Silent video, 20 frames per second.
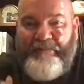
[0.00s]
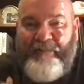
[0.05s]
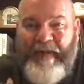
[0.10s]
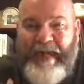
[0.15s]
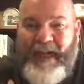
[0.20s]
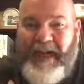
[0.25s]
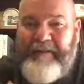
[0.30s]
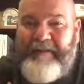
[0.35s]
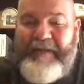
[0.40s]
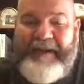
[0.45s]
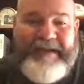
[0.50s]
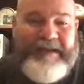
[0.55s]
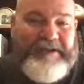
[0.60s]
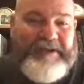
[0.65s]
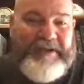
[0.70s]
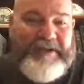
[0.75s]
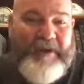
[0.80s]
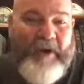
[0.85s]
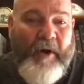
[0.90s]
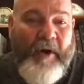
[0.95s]
heavy as
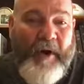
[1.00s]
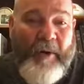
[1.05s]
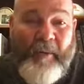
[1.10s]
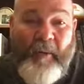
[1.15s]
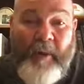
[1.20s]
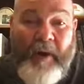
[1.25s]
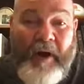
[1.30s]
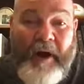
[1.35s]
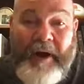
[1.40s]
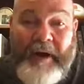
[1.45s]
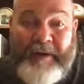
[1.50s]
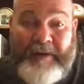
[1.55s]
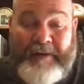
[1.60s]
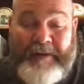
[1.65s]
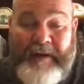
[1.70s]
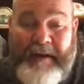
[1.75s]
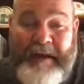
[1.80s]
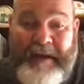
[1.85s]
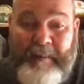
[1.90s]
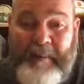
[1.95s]
his heart was
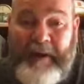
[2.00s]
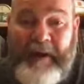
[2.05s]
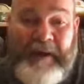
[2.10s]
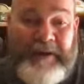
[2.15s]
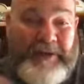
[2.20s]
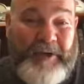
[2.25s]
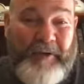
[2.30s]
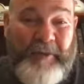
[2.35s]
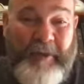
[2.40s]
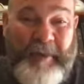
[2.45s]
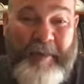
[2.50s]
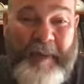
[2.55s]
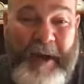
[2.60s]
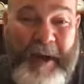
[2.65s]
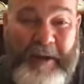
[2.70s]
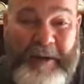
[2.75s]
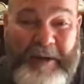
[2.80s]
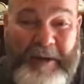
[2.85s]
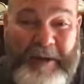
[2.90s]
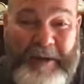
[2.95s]
because of the
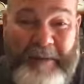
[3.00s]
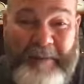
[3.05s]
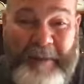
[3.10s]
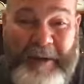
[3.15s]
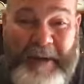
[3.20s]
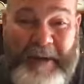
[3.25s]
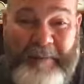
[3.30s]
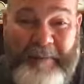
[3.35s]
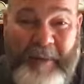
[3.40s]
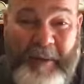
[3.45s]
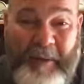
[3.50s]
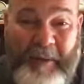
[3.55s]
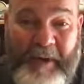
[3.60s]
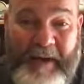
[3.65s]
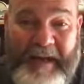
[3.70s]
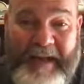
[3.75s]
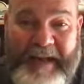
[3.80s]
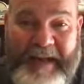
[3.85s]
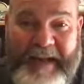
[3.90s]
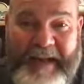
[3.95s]
rebellion of the people,
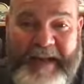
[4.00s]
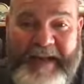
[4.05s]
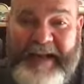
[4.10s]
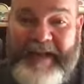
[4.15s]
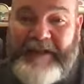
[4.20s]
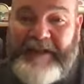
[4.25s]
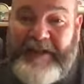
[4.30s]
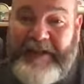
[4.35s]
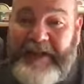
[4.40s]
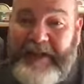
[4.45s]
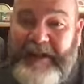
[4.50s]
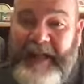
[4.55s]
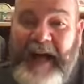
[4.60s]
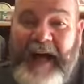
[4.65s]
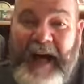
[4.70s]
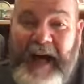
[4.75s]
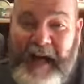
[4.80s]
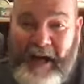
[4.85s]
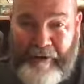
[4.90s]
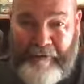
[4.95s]
his
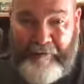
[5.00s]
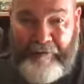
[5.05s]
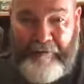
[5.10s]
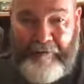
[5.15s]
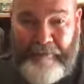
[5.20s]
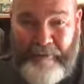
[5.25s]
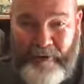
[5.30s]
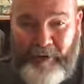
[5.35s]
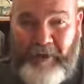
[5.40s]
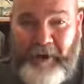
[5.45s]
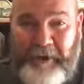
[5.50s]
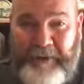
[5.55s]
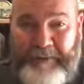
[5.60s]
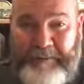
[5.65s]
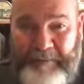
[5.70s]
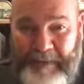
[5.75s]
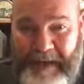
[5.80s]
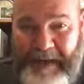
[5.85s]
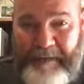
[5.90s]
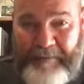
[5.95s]
love for those
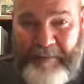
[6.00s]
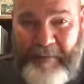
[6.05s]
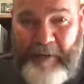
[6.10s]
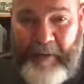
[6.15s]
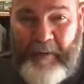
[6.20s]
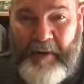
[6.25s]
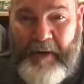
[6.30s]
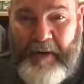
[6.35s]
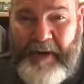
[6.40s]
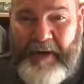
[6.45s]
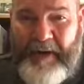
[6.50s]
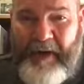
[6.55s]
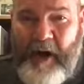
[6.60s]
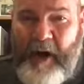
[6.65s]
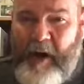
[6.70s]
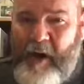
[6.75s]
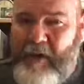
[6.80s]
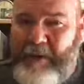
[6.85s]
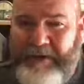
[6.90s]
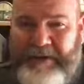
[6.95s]
people
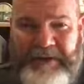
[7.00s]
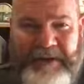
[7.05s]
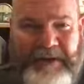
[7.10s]
caused